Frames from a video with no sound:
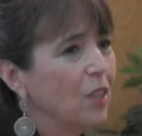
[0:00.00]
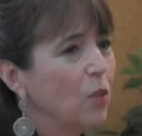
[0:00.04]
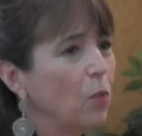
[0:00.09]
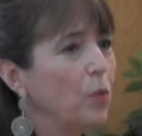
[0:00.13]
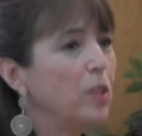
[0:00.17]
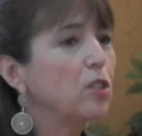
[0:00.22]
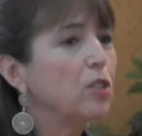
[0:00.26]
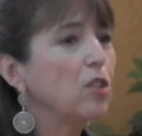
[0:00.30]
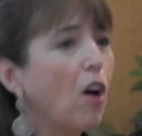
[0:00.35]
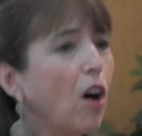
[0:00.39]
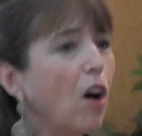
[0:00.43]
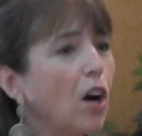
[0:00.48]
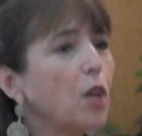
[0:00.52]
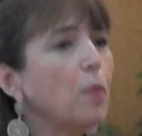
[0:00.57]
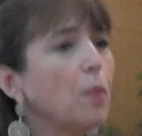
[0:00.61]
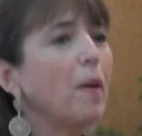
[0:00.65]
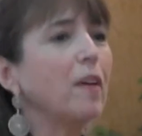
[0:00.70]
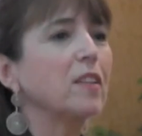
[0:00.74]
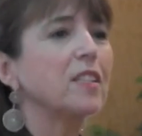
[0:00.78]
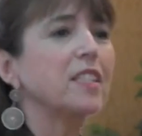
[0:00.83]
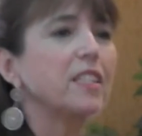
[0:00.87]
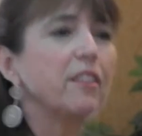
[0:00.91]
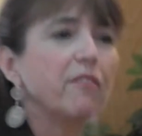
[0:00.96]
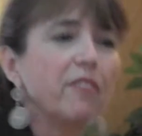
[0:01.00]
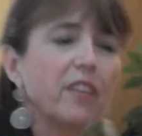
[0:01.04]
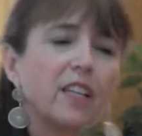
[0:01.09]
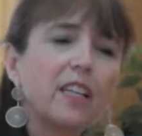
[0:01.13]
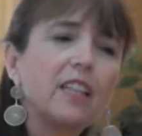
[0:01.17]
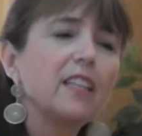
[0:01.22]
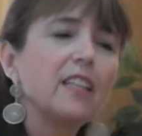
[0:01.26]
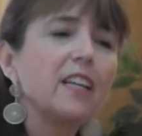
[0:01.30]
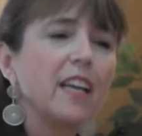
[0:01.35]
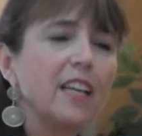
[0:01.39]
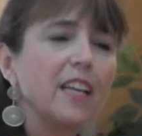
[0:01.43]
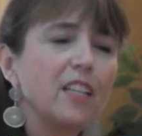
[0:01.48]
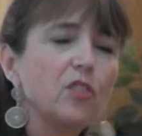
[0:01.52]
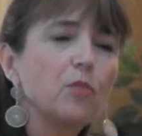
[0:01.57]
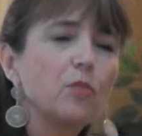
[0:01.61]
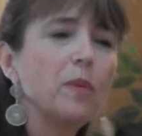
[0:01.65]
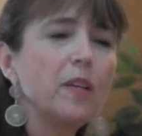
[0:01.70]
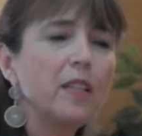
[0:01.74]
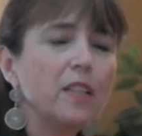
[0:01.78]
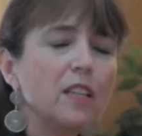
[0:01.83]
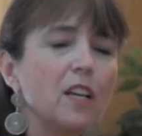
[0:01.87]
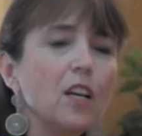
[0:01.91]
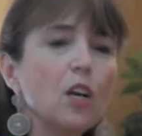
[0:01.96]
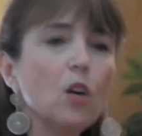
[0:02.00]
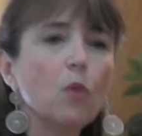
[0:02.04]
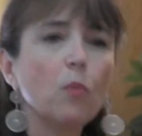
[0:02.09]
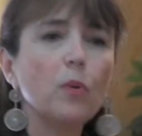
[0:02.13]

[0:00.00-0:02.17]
we talk about civic engagement,